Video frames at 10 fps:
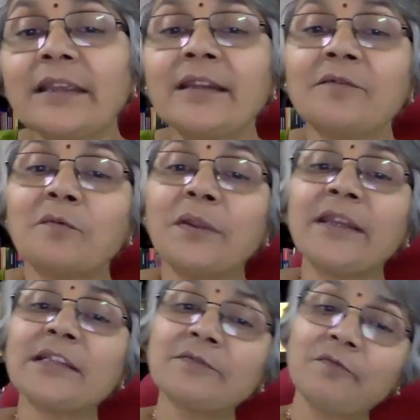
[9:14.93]
in
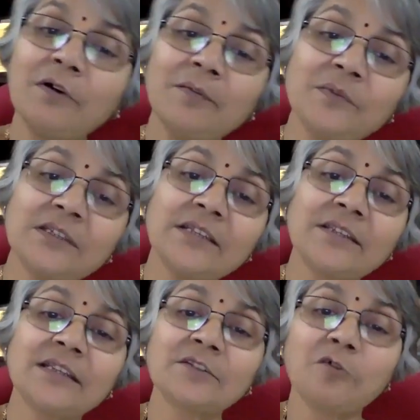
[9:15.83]
various forms
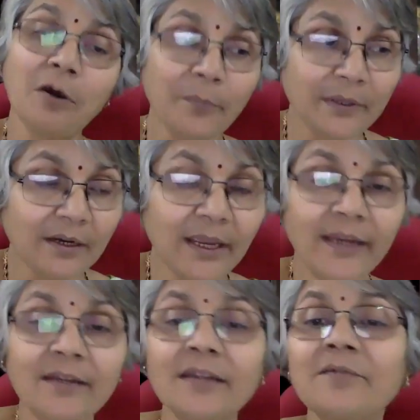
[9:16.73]
such as
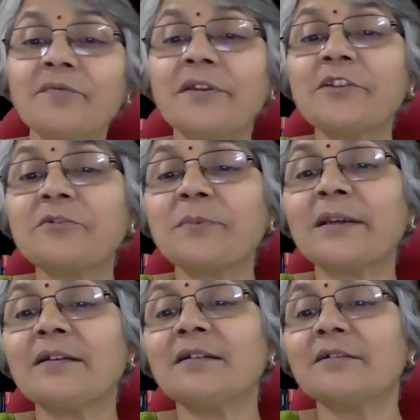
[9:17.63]
copyright
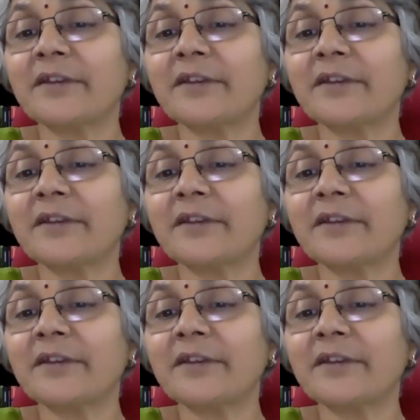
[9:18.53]
infringement,